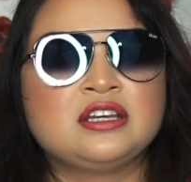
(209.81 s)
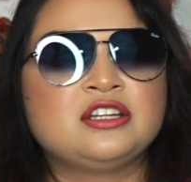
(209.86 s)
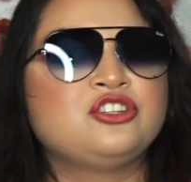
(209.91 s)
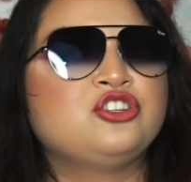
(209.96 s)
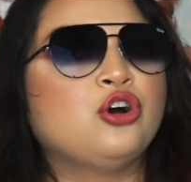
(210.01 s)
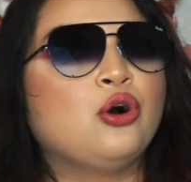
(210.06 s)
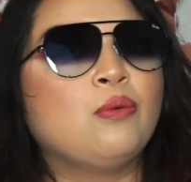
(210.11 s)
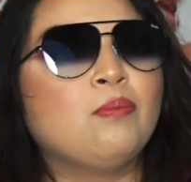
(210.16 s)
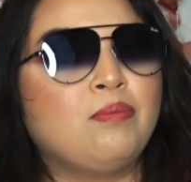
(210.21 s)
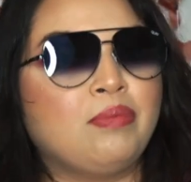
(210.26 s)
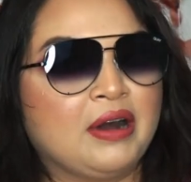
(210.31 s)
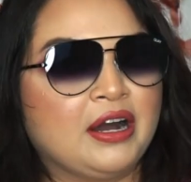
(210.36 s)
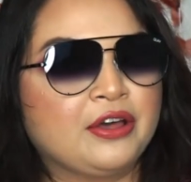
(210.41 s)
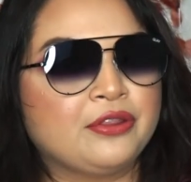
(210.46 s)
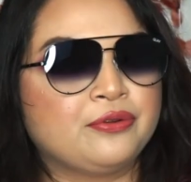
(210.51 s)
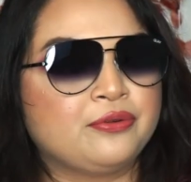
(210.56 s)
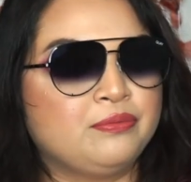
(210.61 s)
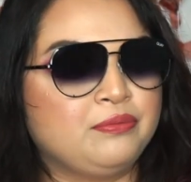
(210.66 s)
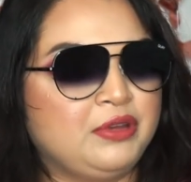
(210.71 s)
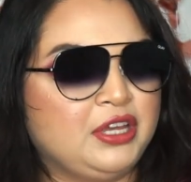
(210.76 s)
don't
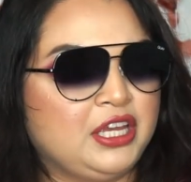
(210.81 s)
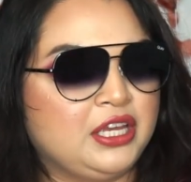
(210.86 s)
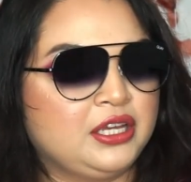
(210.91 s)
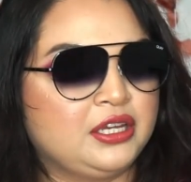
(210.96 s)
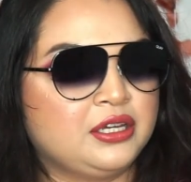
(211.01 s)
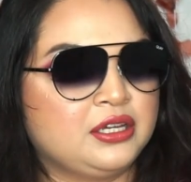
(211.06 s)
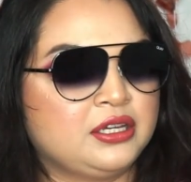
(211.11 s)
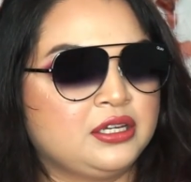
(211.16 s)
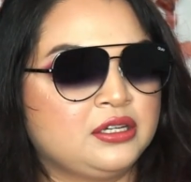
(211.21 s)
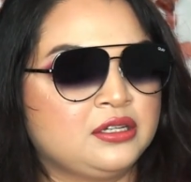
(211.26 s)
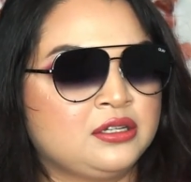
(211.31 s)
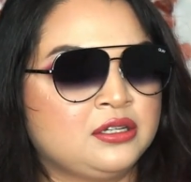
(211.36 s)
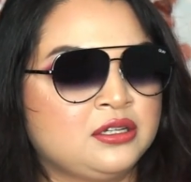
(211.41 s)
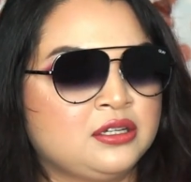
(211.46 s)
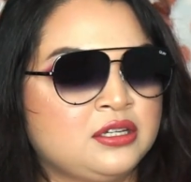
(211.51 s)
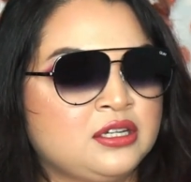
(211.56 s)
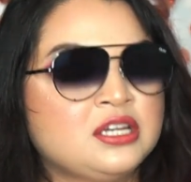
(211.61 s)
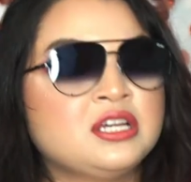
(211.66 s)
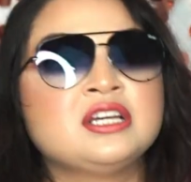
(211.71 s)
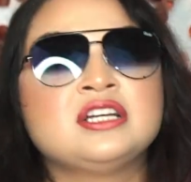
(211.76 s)
bother me,
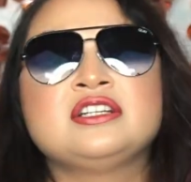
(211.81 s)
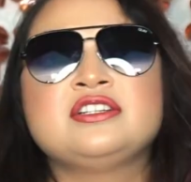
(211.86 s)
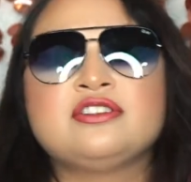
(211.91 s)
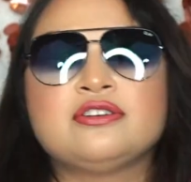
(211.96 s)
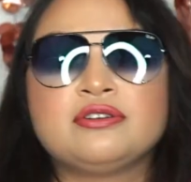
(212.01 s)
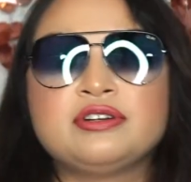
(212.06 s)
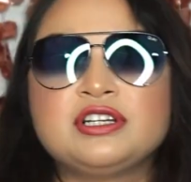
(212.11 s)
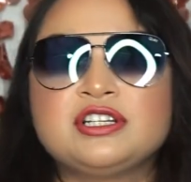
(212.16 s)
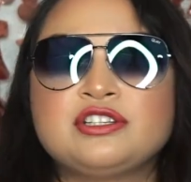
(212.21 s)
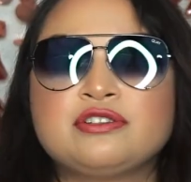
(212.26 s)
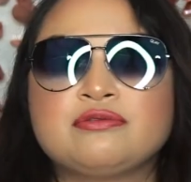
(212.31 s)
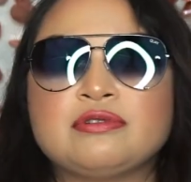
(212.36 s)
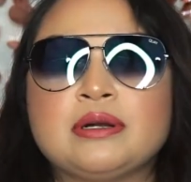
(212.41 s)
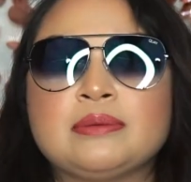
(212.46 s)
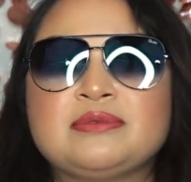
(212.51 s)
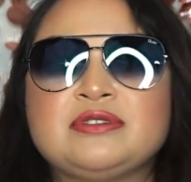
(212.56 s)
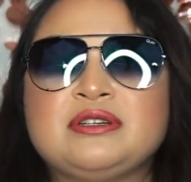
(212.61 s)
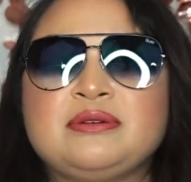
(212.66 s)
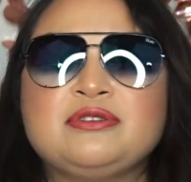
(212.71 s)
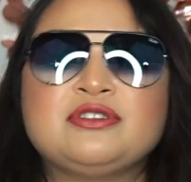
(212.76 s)
don't
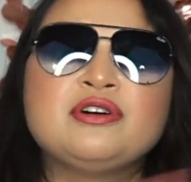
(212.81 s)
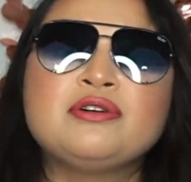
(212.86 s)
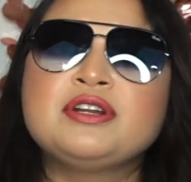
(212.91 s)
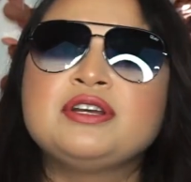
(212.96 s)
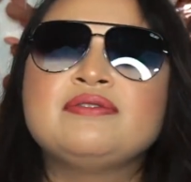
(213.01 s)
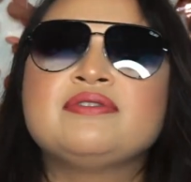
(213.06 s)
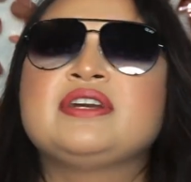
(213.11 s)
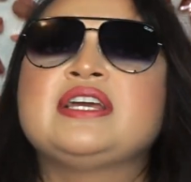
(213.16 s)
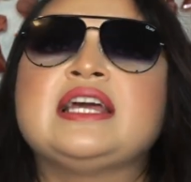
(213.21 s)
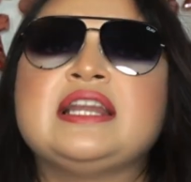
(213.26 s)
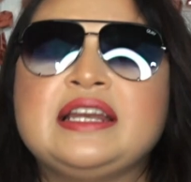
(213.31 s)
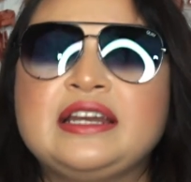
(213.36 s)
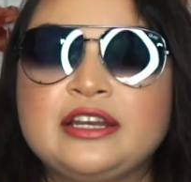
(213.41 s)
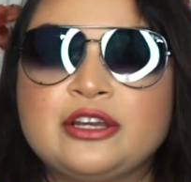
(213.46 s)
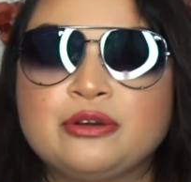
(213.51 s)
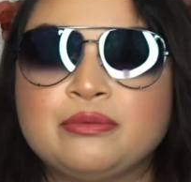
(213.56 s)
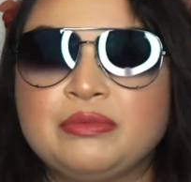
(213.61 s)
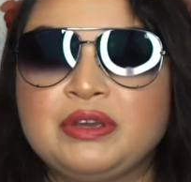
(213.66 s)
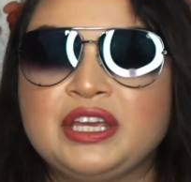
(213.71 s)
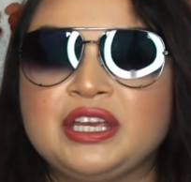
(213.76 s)
interrupt you, don't even get
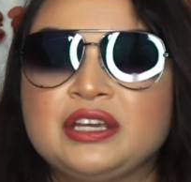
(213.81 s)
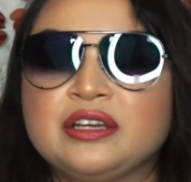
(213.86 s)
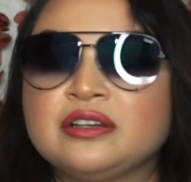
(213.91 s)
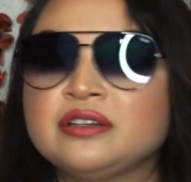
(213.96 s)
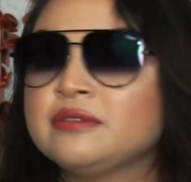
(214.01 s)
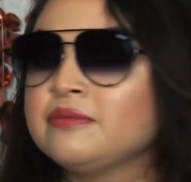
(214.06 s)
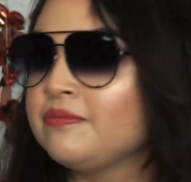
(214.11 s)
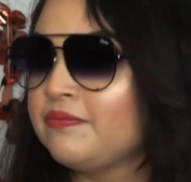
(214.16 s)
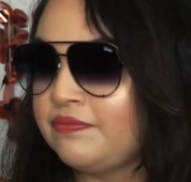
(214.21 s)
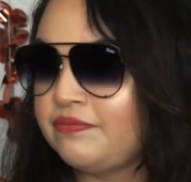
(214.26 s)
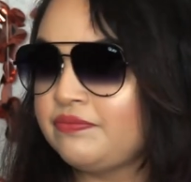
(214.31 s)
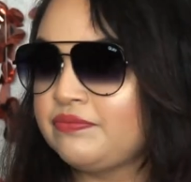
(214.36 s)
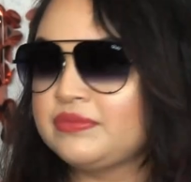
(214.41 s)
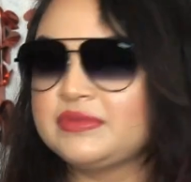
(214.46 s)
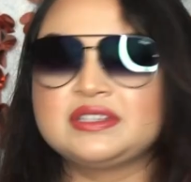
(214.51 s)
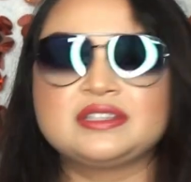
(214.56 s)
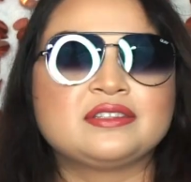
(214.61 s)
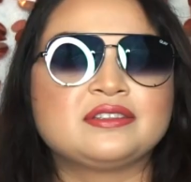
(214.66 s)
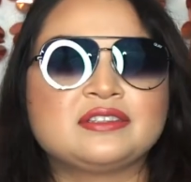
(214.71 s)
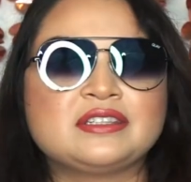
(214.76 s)
near me
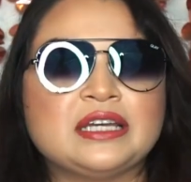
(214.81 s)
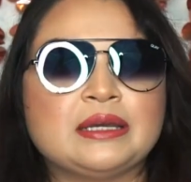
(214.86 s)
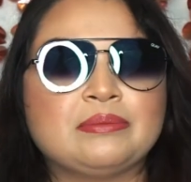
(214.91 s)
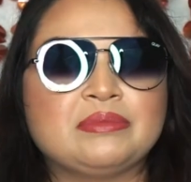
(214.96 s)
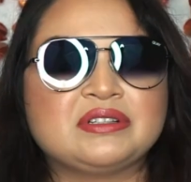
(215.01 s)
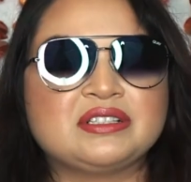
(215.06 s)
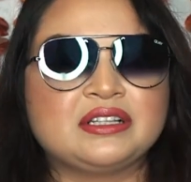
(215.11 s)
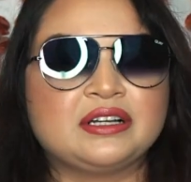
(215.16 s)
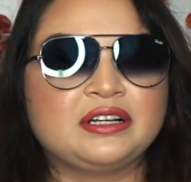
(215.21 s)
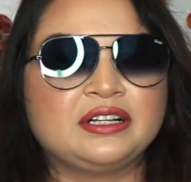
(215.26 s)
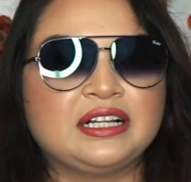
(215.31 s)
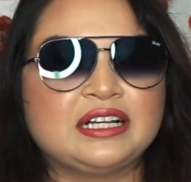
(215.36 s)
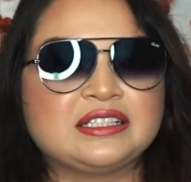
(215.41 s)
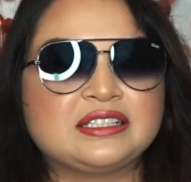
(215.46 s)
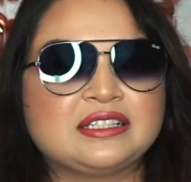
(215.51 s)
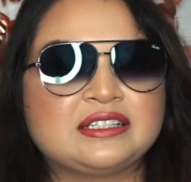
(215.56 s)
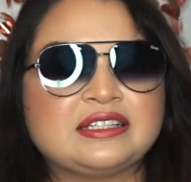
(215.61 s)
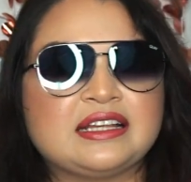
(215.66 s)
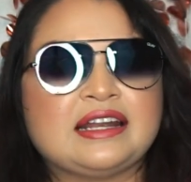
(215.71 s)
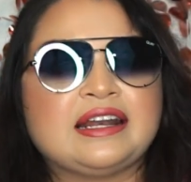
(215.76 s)
type of
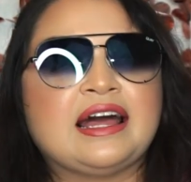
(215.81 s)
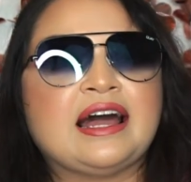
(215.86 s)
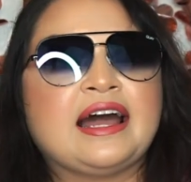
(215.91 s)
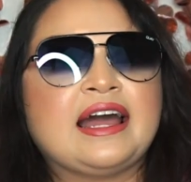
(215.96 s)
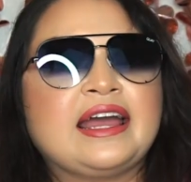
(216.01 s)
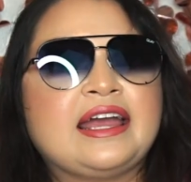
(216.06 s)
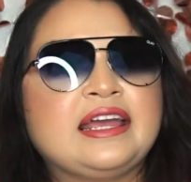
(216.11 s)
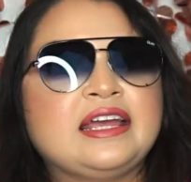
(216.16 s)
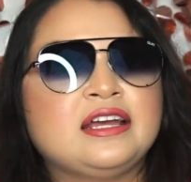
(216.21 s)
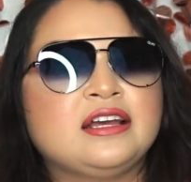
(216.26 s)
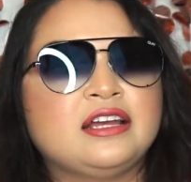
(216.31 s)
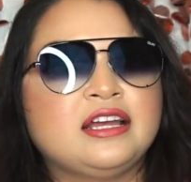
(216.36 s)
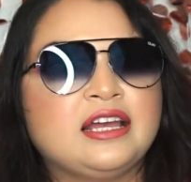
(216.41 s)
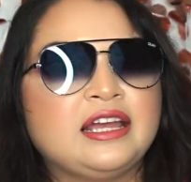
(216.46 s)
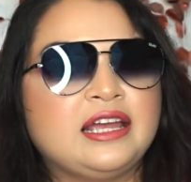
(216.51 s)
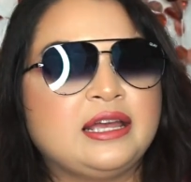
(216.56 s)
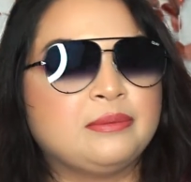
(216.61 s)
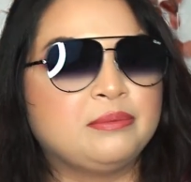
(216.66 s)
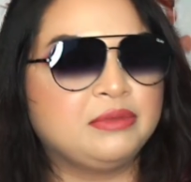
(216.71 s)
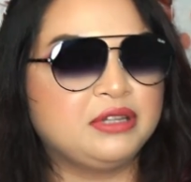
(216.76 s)
sunglasses, and I
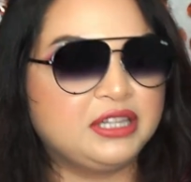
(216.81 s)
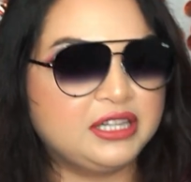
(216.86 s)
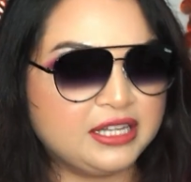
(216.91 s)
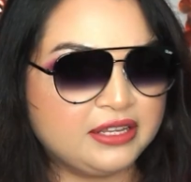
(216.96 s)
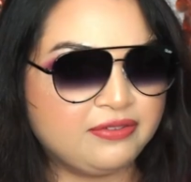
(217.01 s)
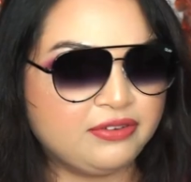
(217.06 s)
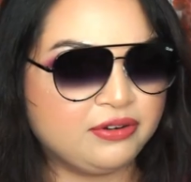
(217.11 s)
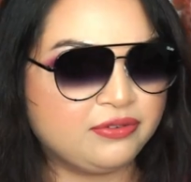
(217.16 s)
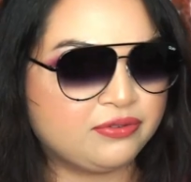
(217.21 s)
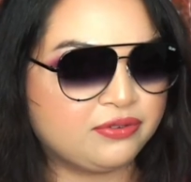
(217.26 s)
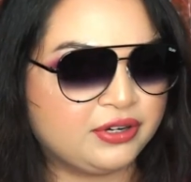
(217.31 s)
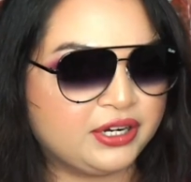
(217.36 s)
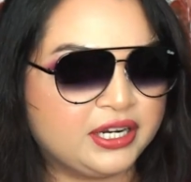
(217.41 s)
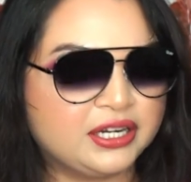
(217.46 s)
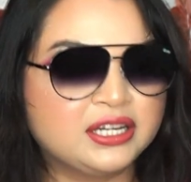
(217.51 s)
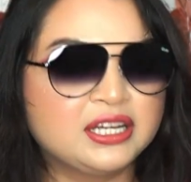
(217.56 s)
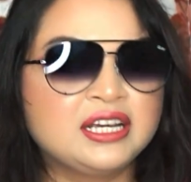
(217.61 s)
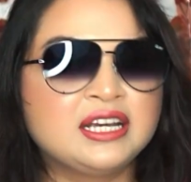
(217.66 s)
am living for it.